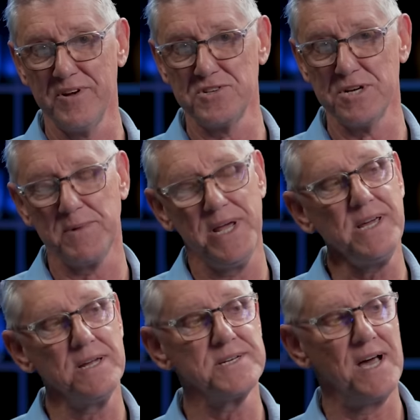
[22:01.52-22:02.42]
of Egypt. He
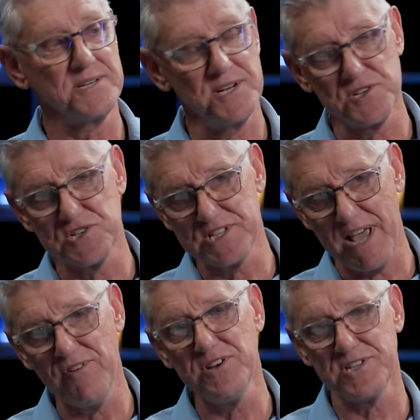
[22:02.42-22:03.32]
conducted
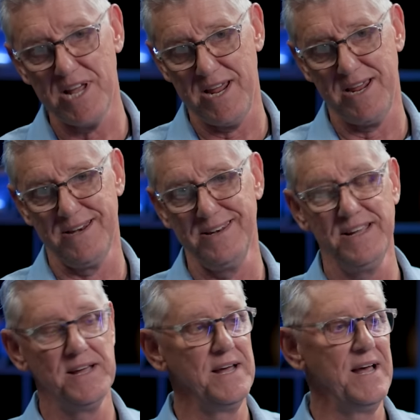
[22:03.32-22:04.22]
17
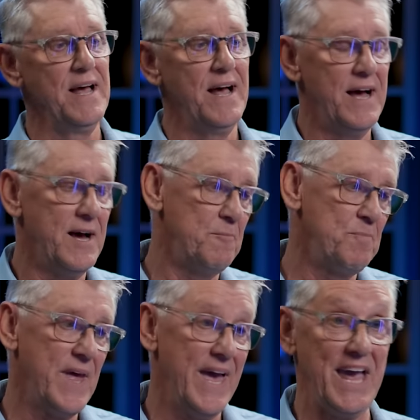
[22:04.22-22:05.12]

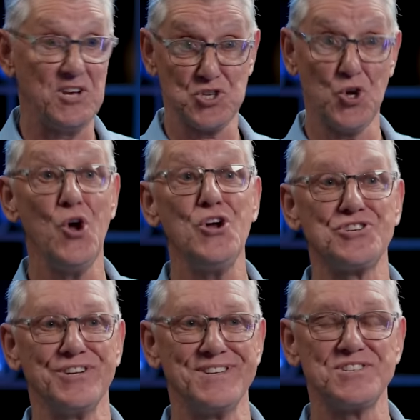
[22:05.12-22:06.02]
um,
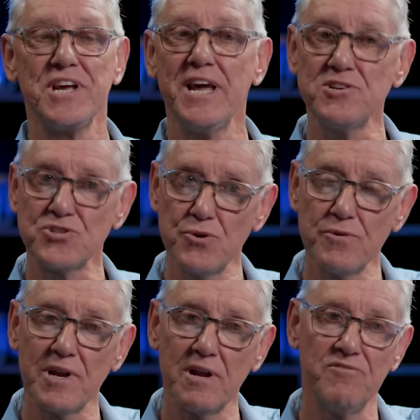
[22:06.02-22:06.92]
excursions into
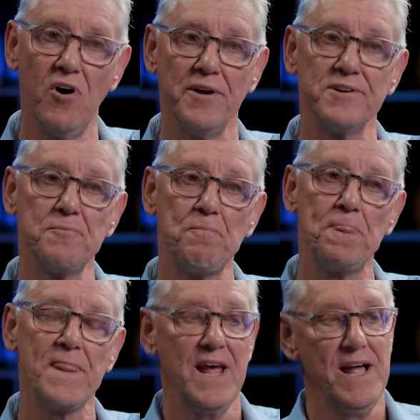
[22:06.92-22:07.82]
the Levant.
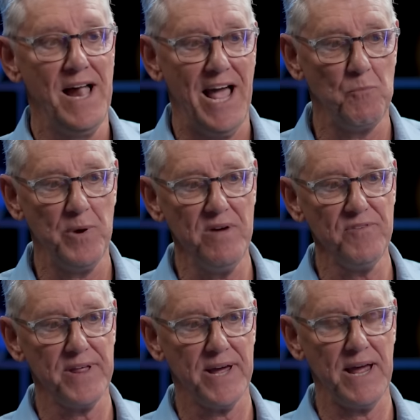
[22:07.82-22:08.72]
And
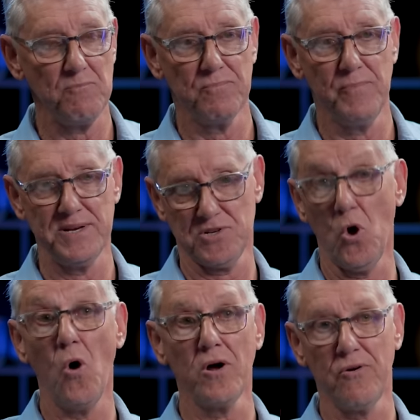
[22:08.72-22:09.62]
whenever they went
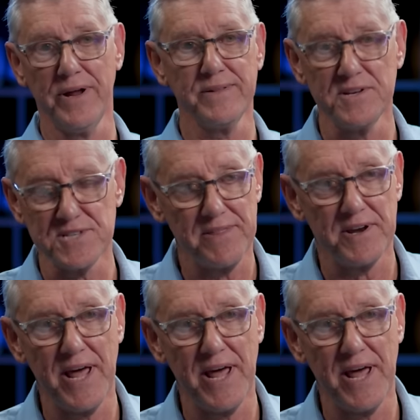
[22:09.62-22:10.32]
conquering these other